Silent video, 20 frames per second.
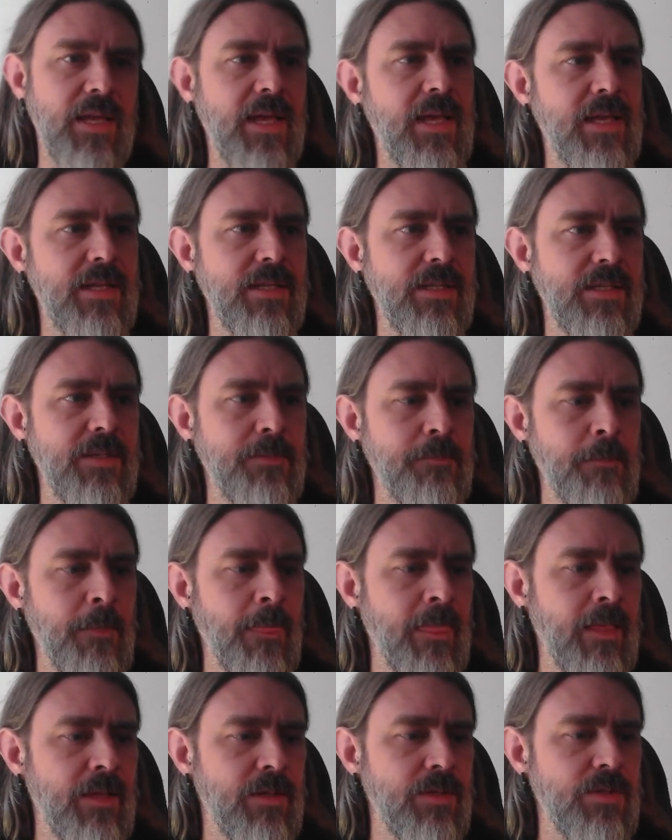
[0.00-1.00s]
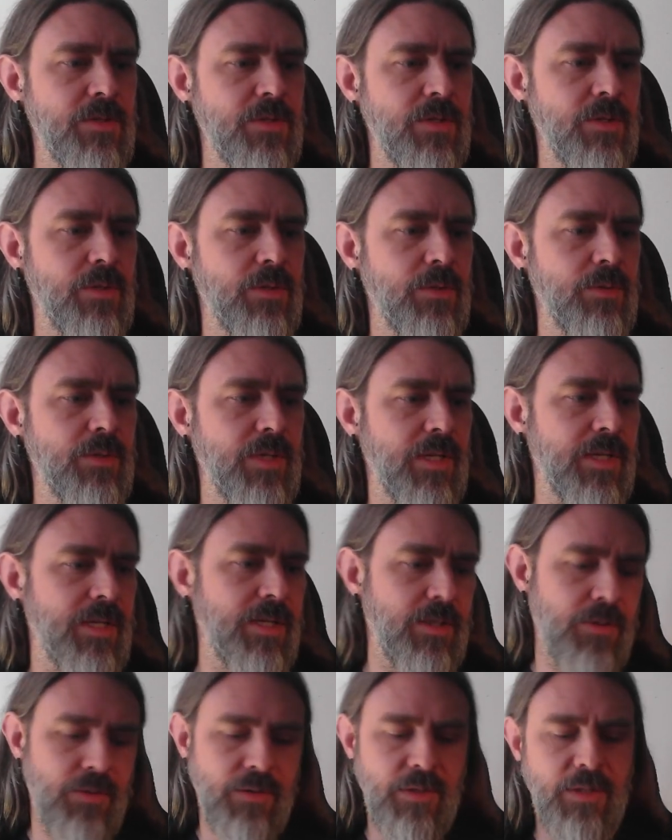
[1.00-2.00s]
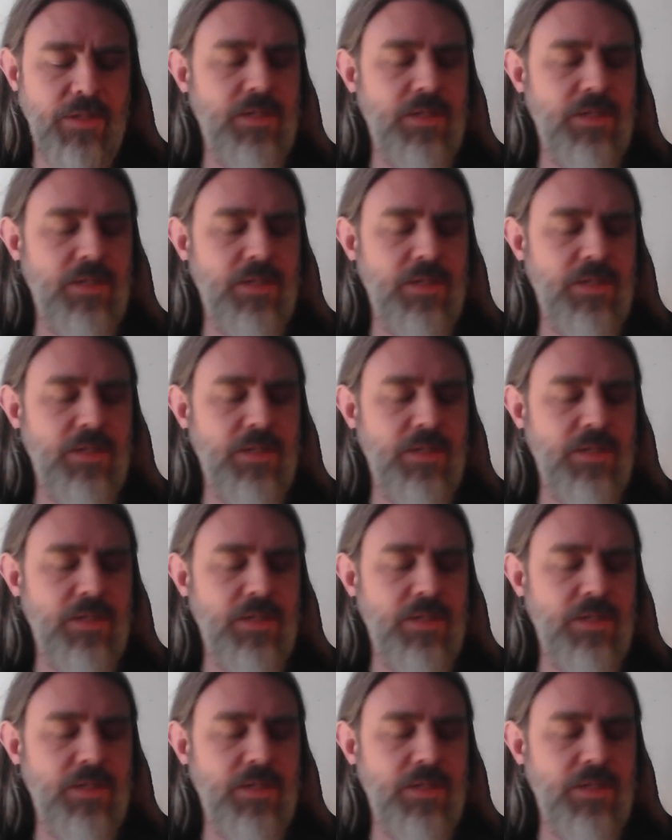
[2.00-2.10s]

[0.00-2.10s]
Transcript: added. So now